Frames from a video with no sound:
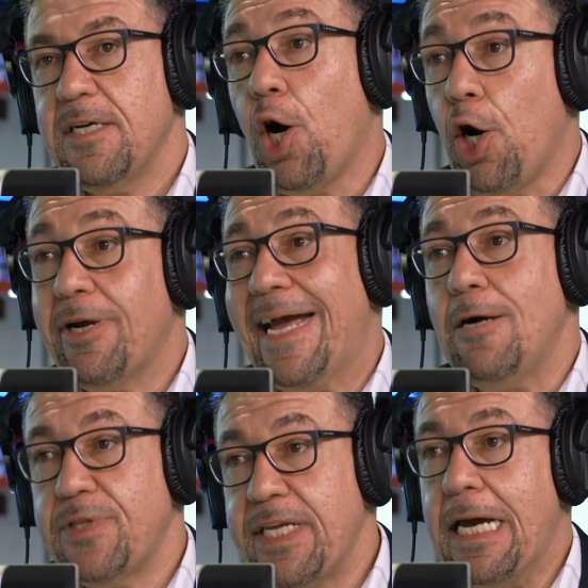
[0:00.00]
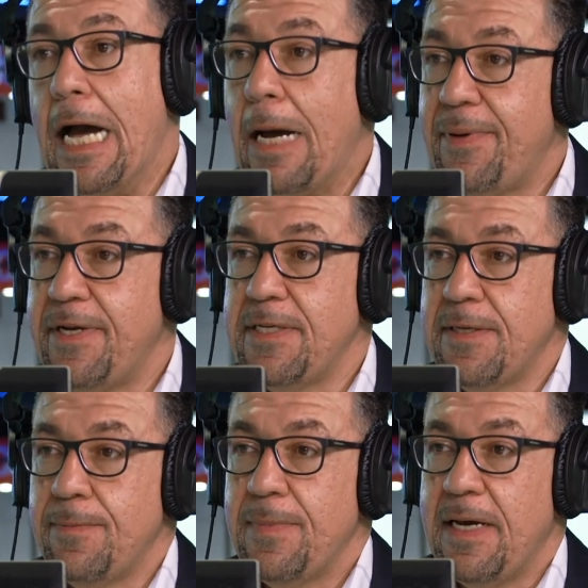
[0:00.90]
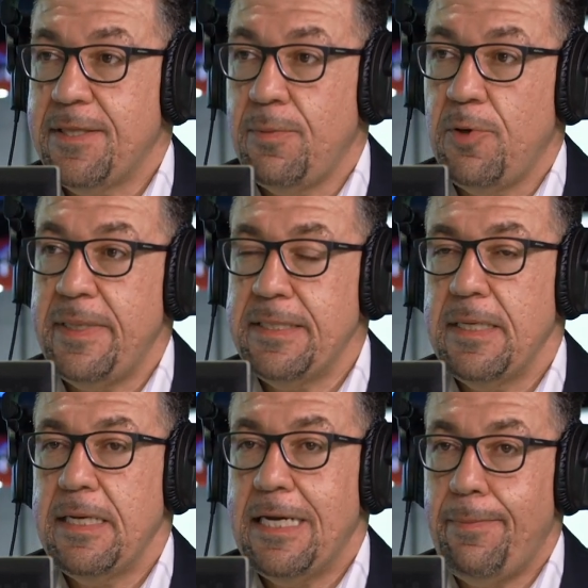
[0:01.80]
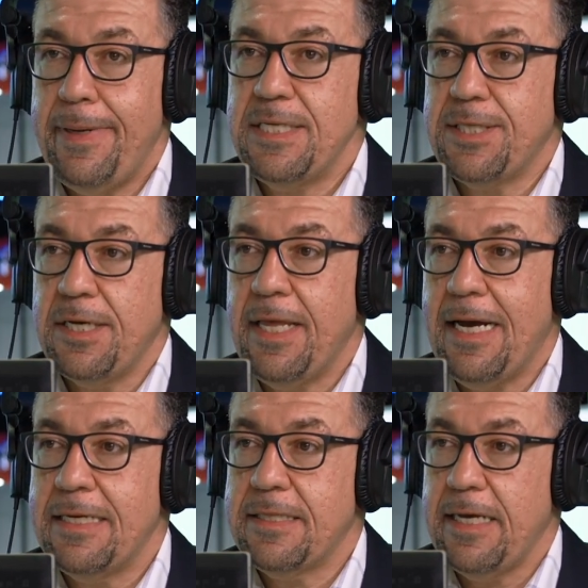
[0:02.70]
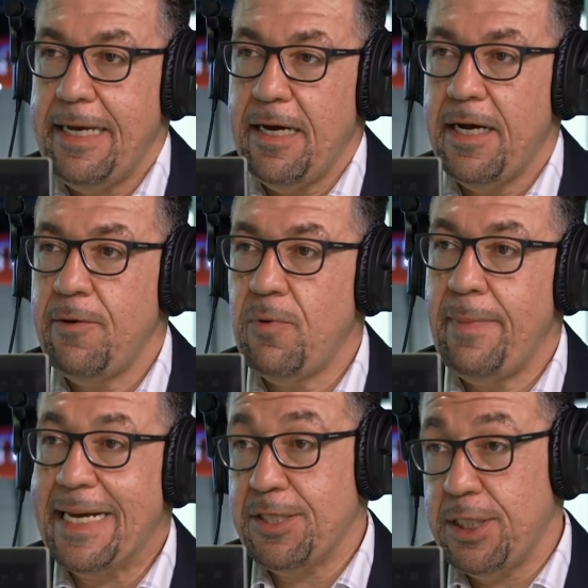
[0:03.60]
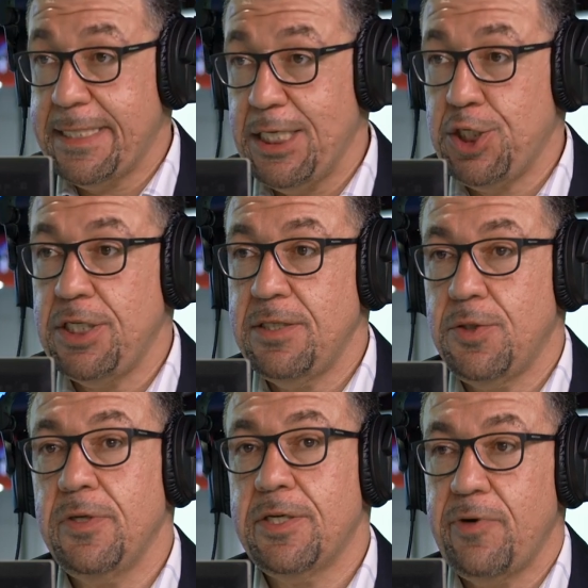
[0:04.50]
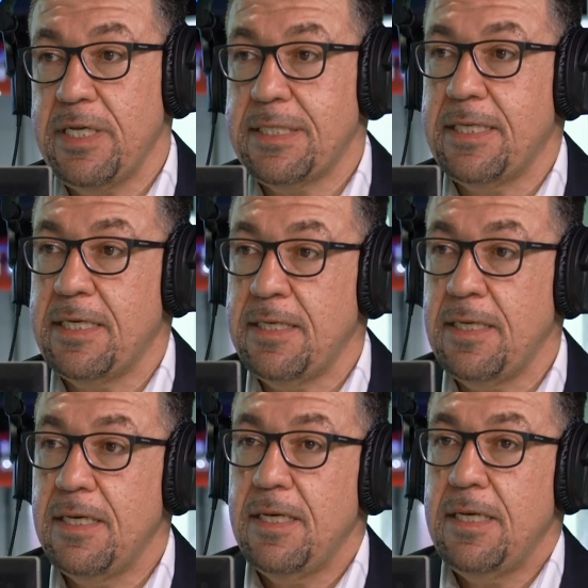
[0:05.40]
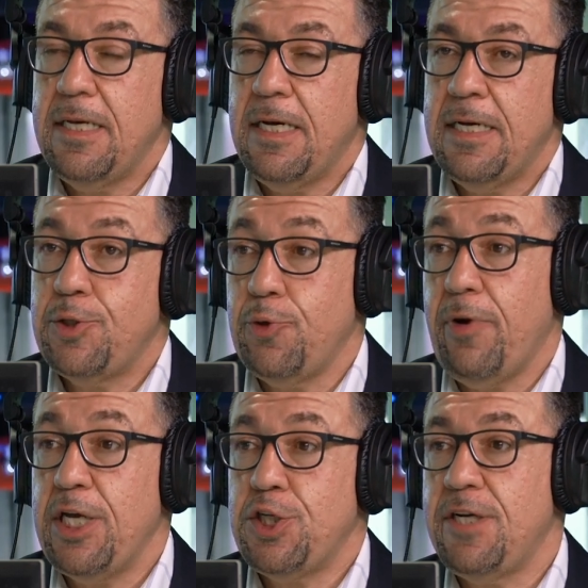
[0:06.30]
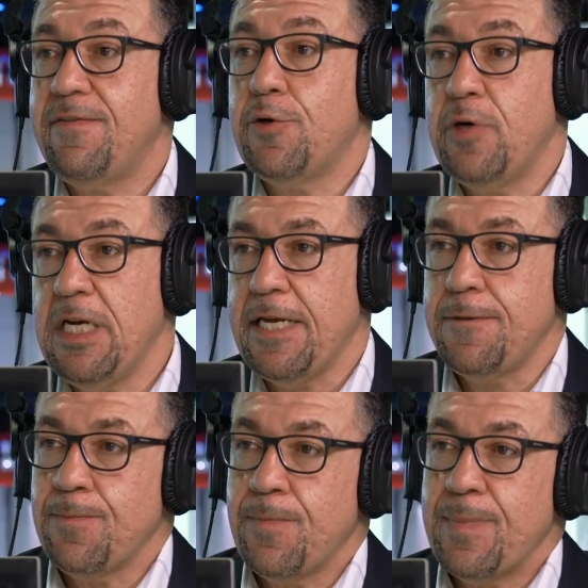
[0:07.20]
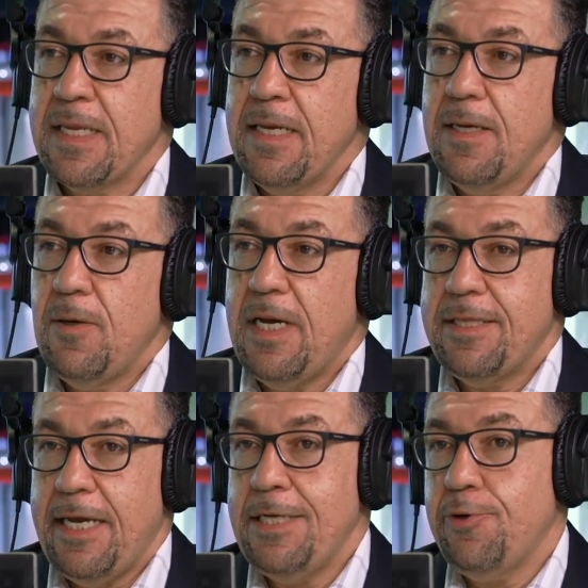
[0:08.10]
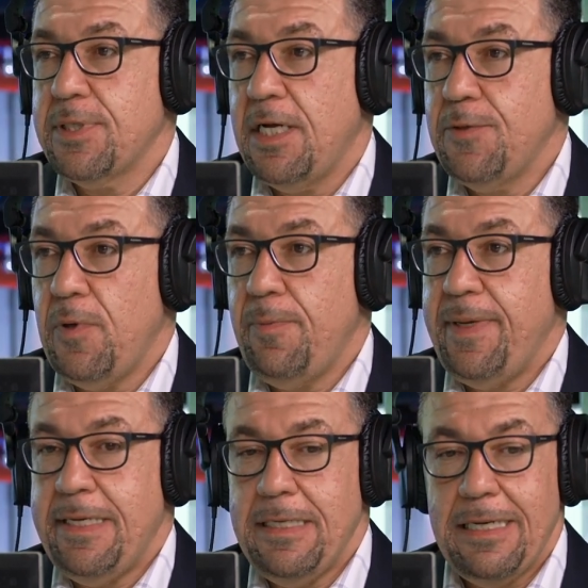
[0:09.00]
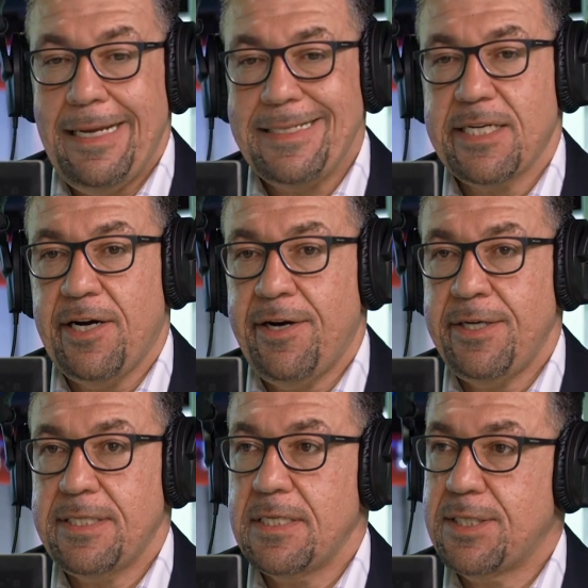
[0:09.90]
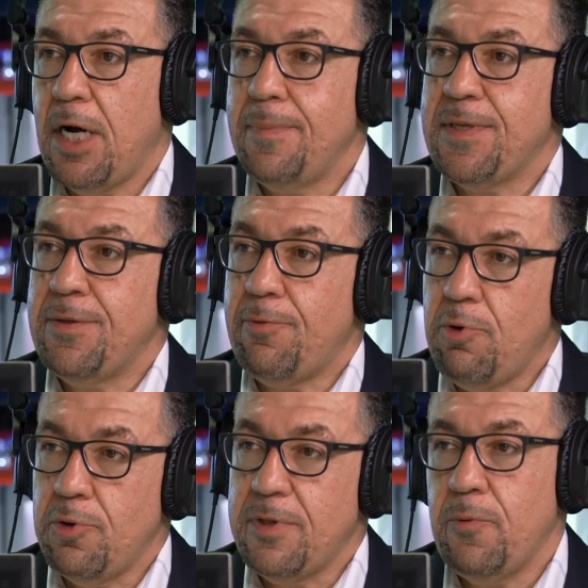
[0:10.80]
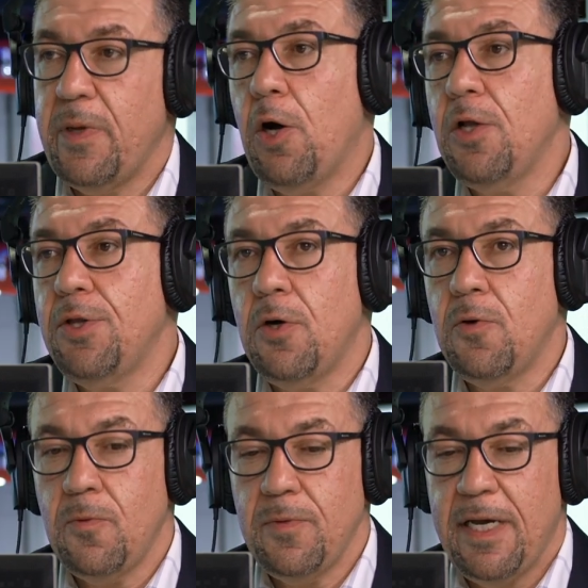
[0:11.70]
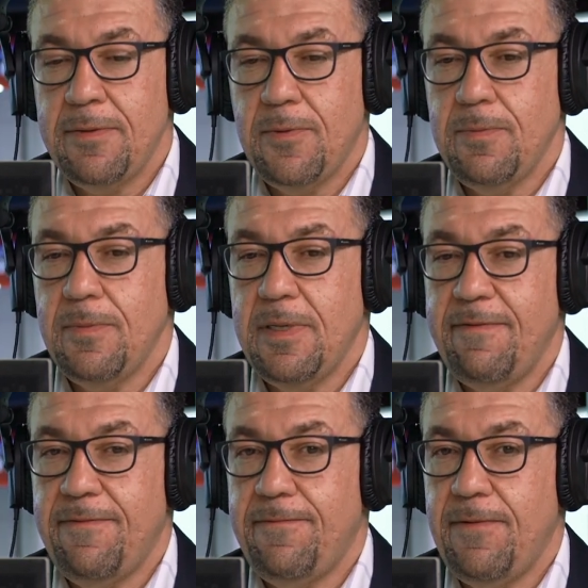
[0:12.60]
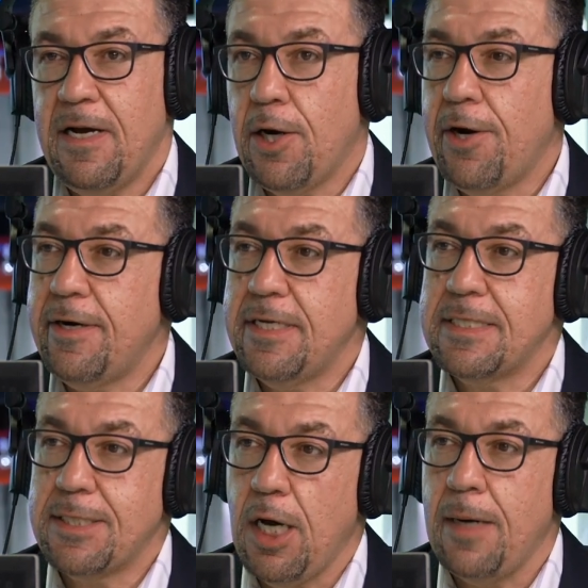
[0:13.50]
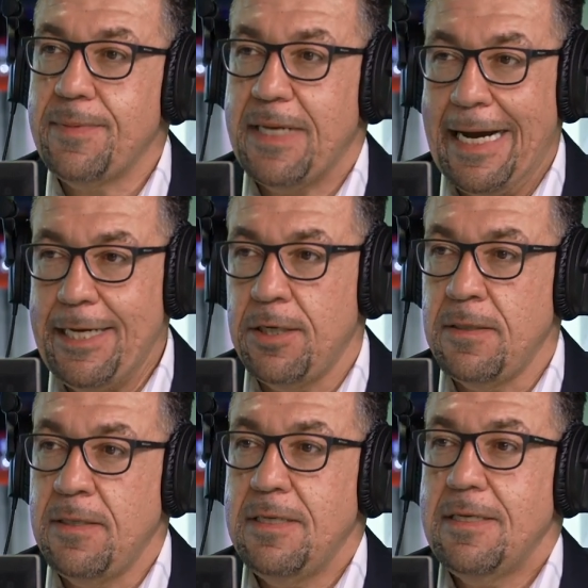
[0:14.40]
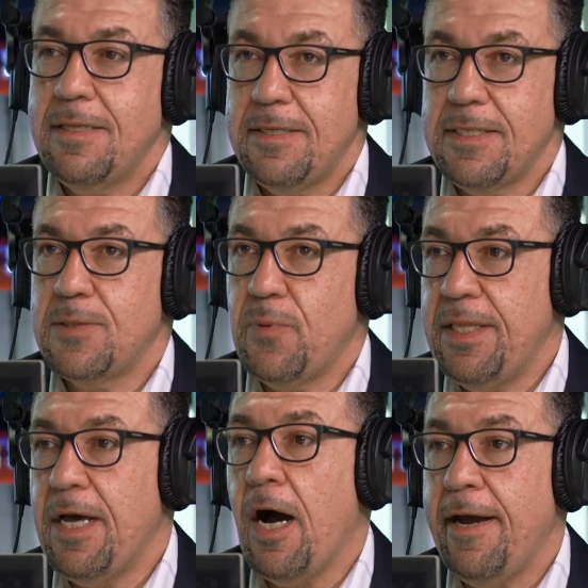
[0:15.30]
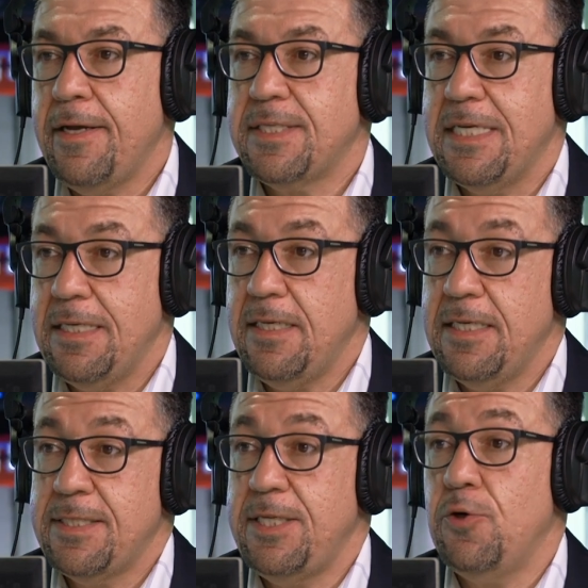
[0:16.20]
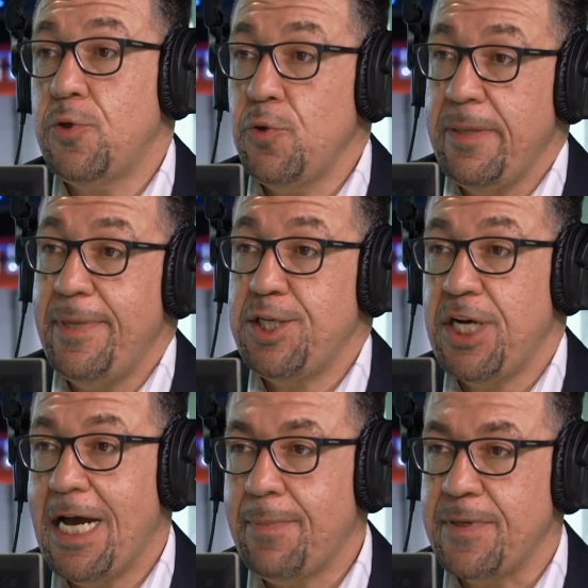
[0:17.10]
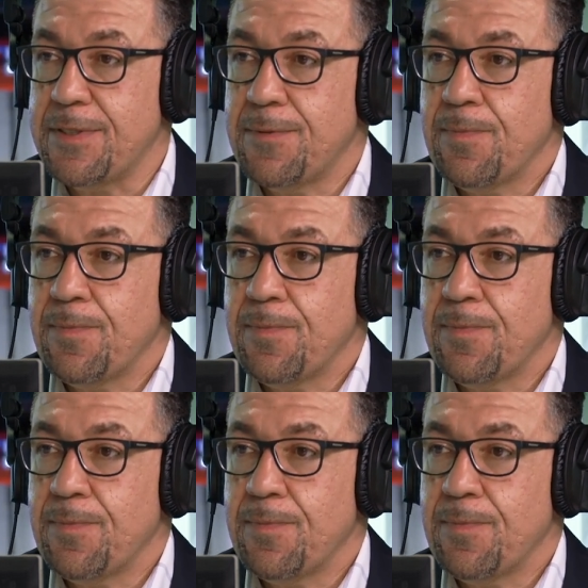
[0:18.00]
car counting happening at the moment. And based on that, the AI will make a decision to increase the duration of the green light. At the end result will be less cars stopped on the road. And we all know that if a car is stopped, idle, this is when the highest CO2 emission happens.